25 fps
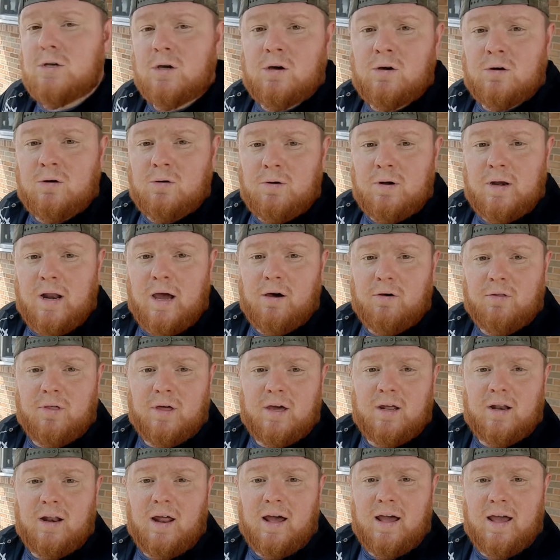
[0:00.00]
So
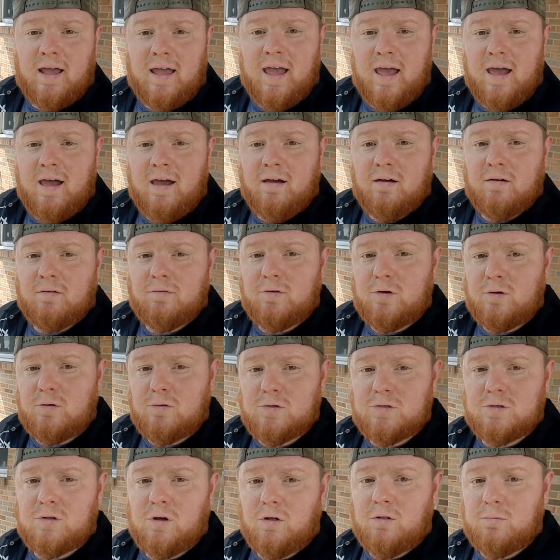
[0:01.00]
now that I
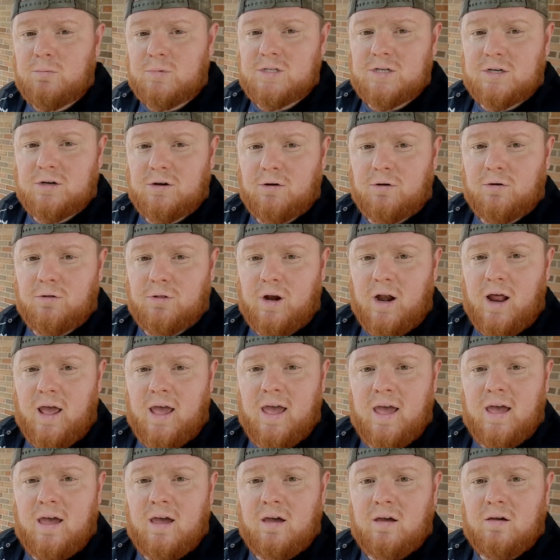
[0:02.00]
have used all the material
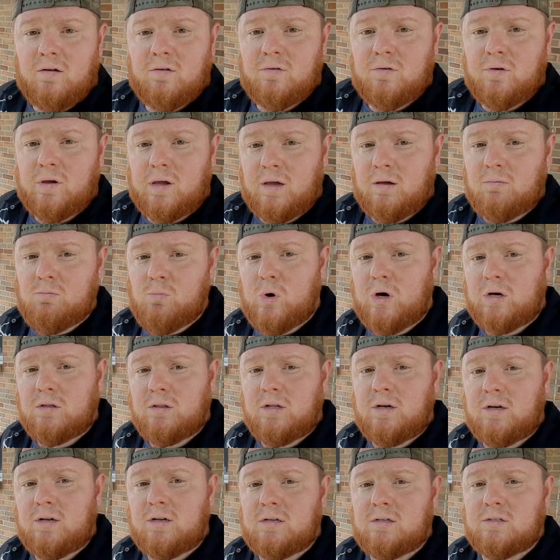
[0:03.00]
that I have and
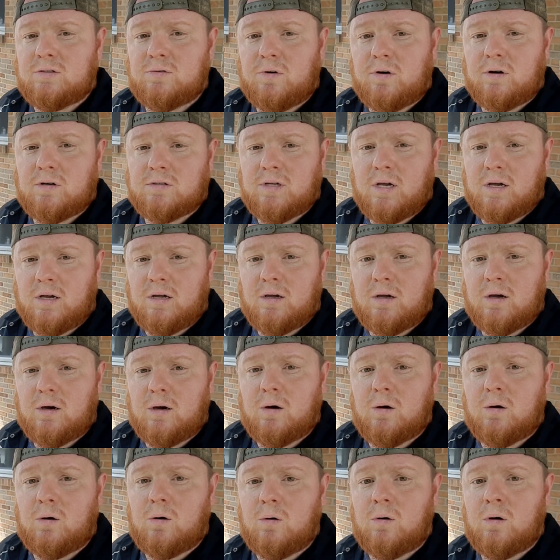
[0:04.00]
welded it as far as I
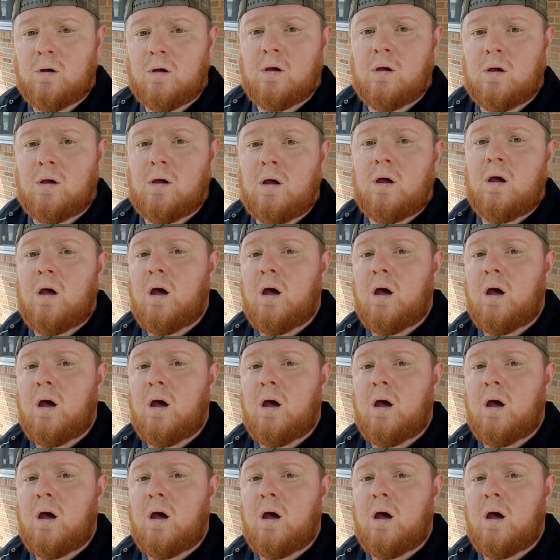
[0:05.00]
can go,